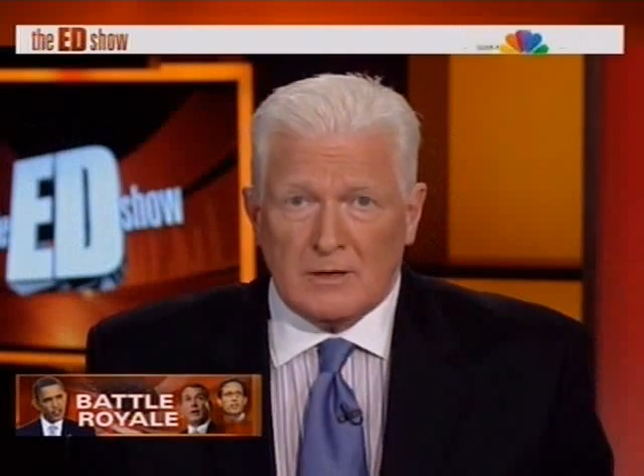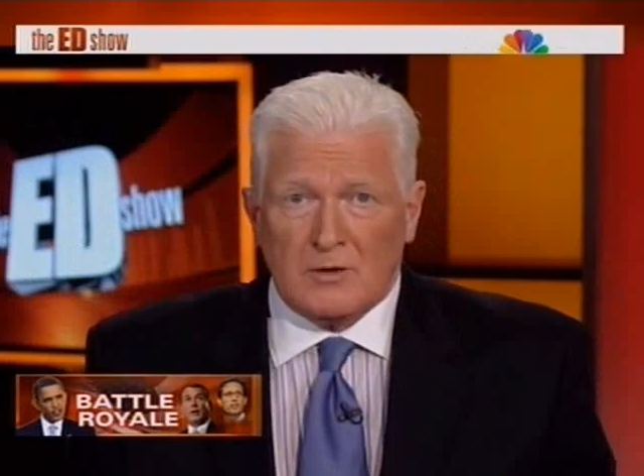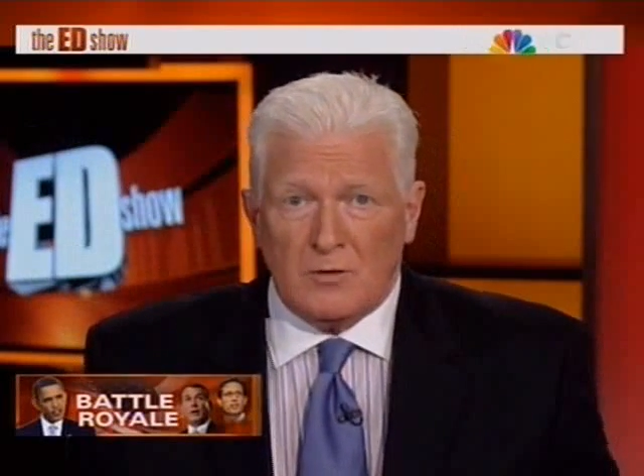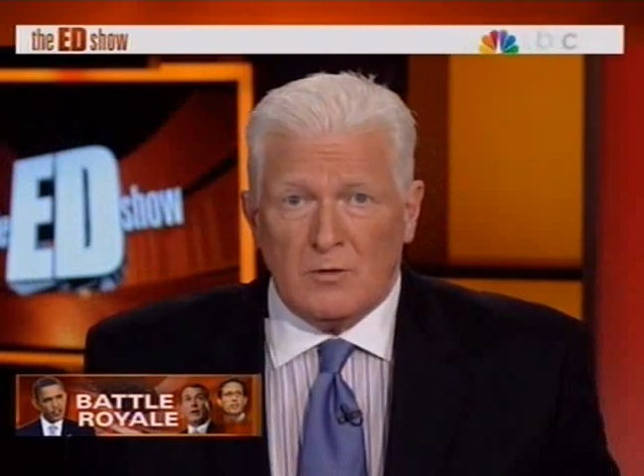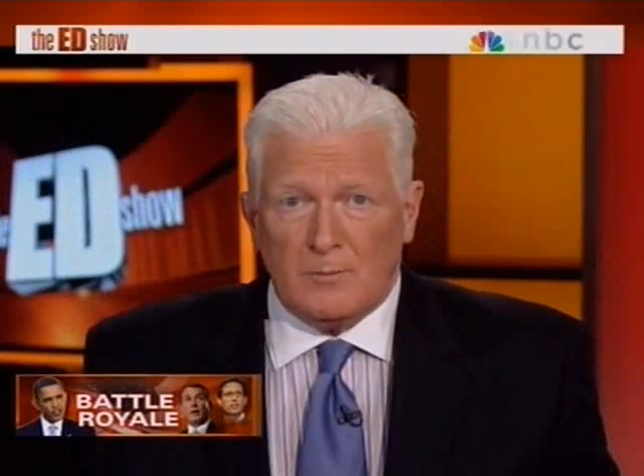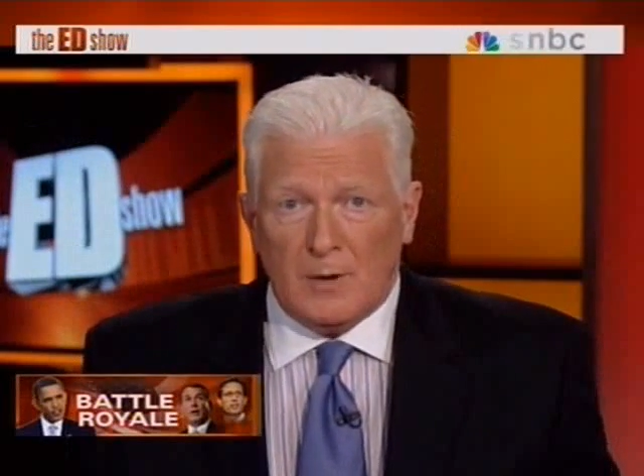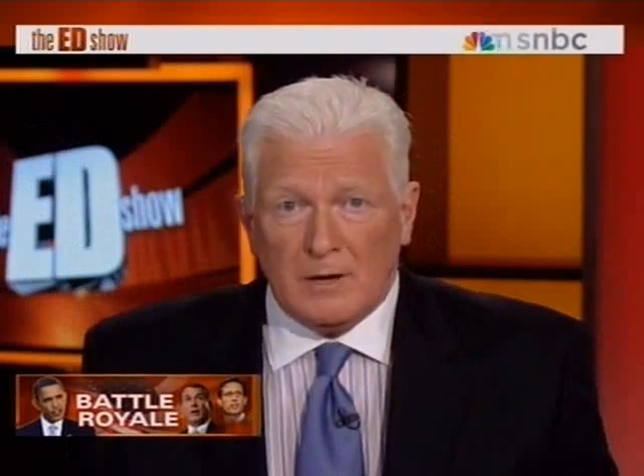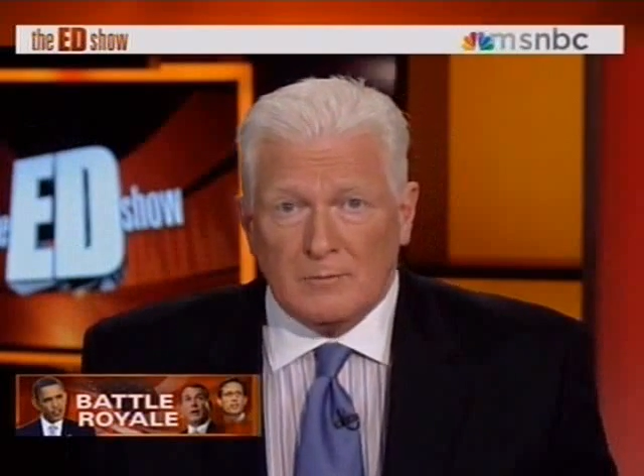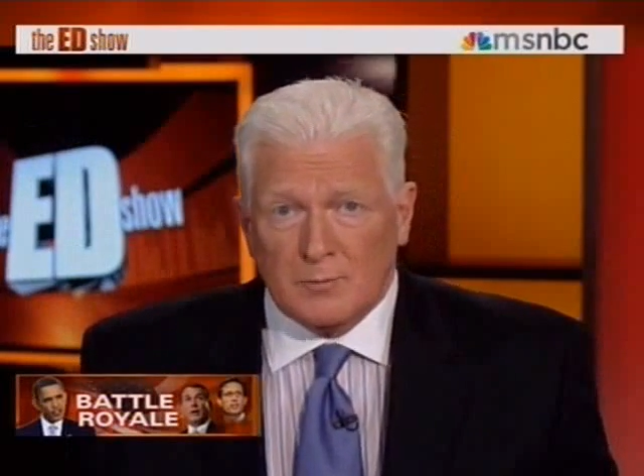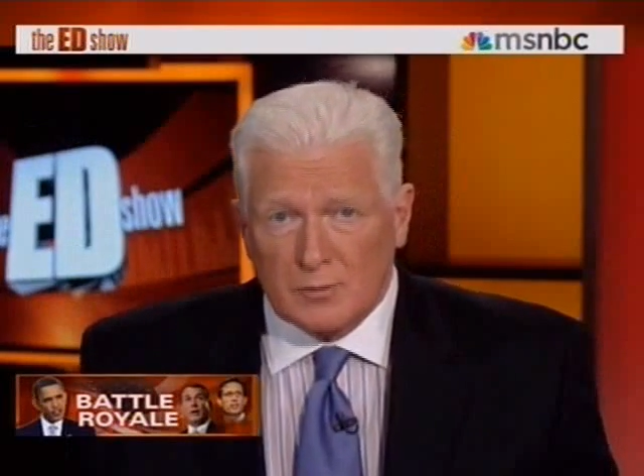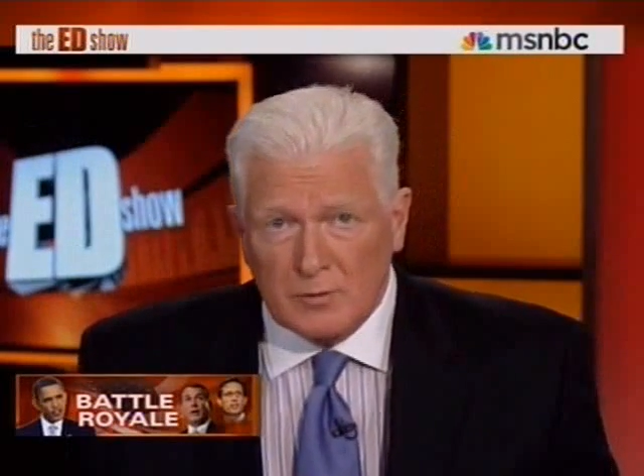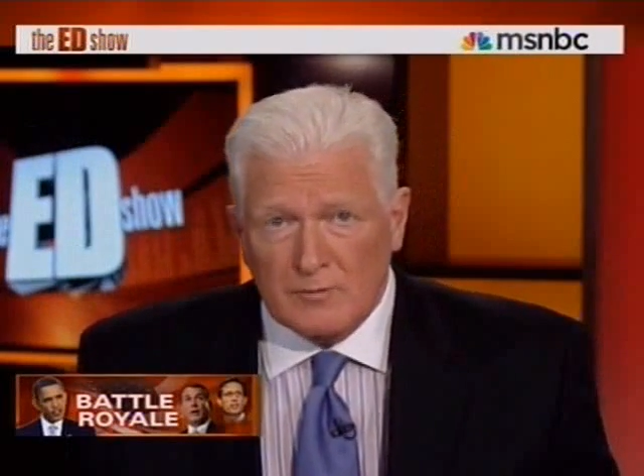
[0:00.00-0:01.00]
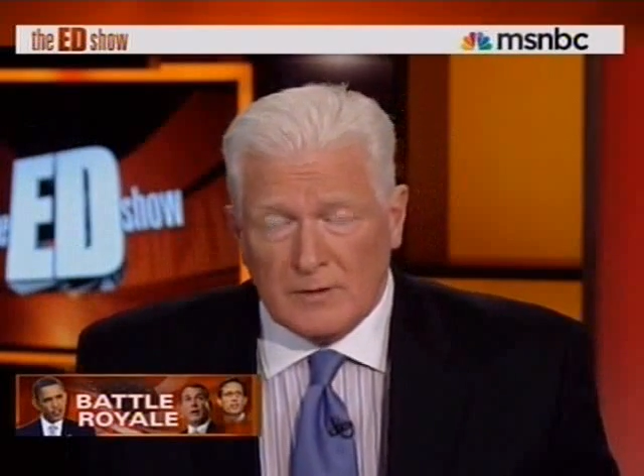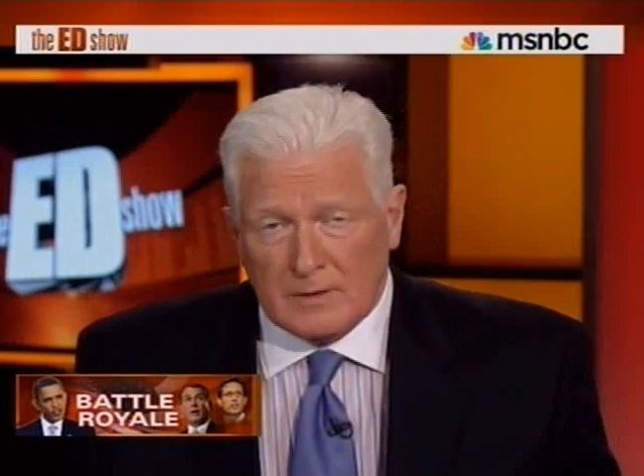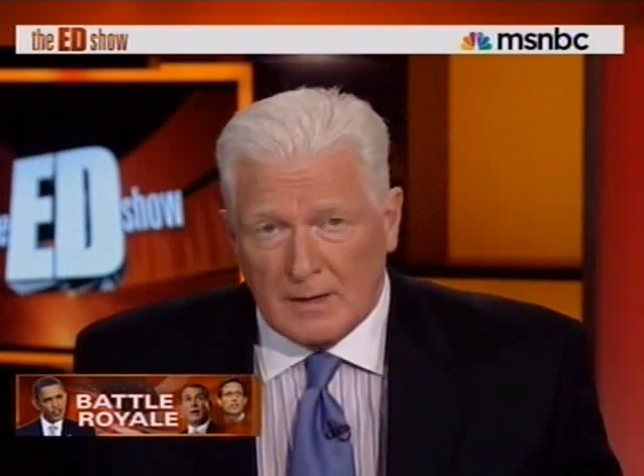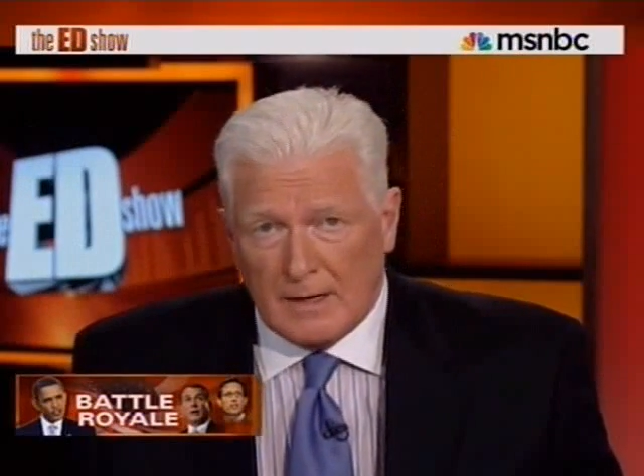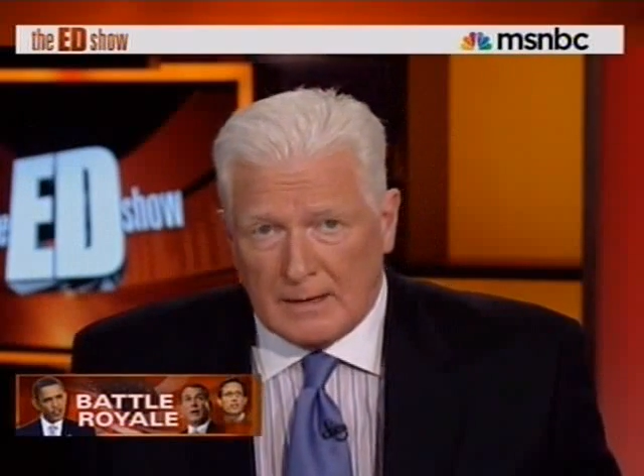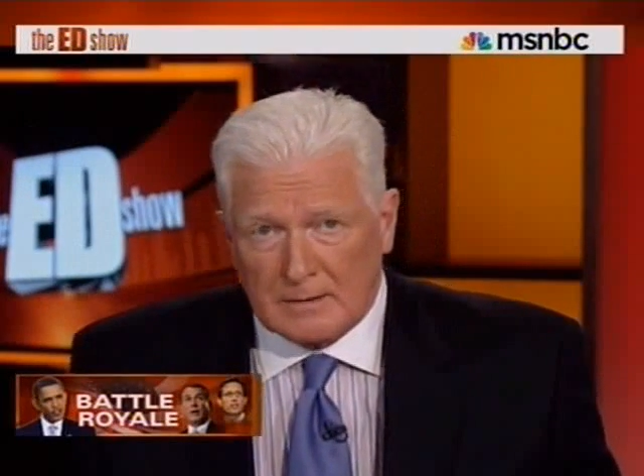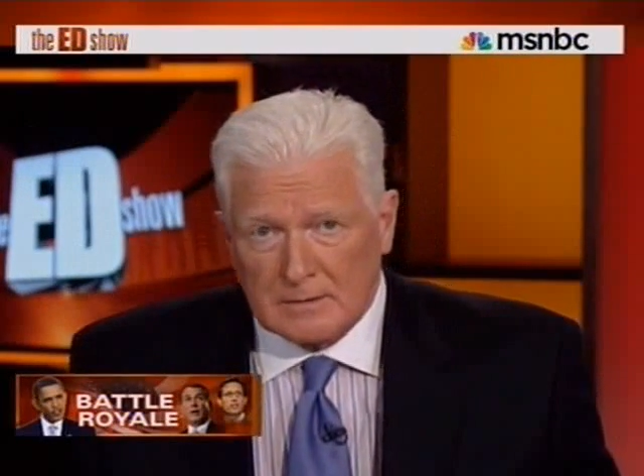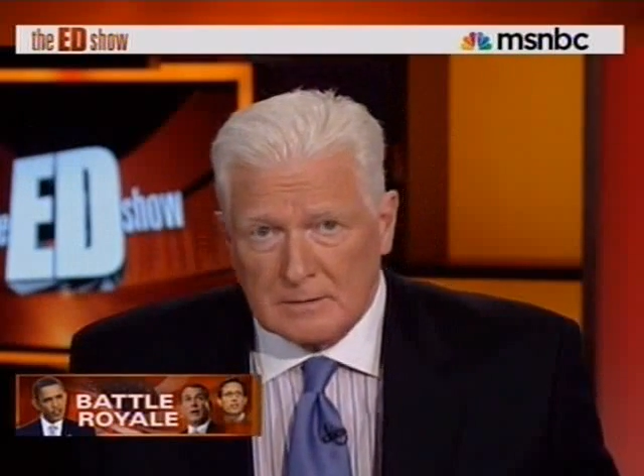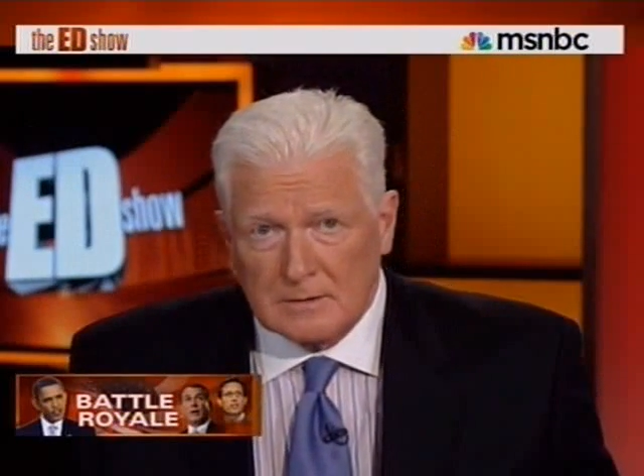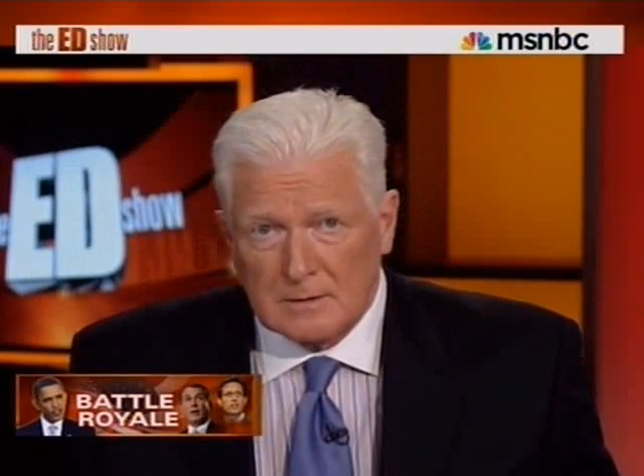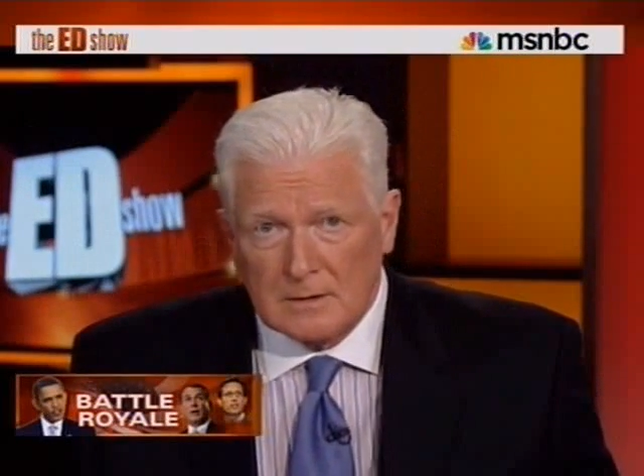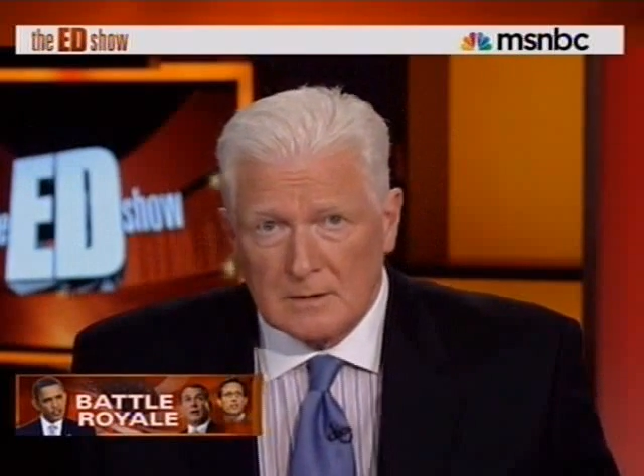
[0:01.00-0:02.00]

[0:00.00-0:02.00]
going to go about proving that.